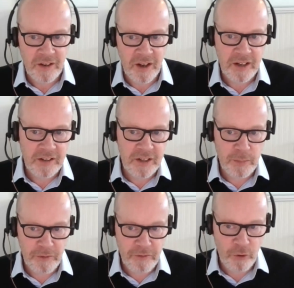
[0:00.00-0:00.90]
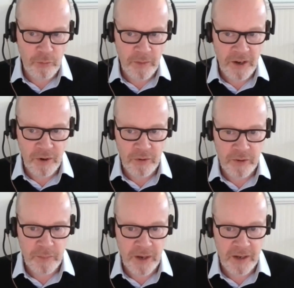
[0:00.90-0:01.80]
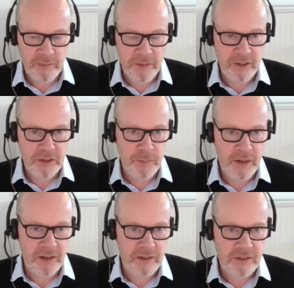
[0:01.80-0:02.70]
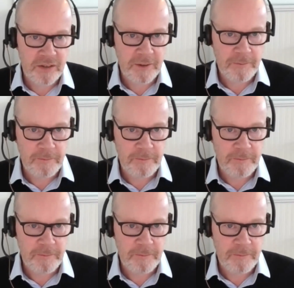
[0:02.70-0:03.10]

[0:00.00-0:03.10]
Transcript: likely to perform that role that Parliament expects?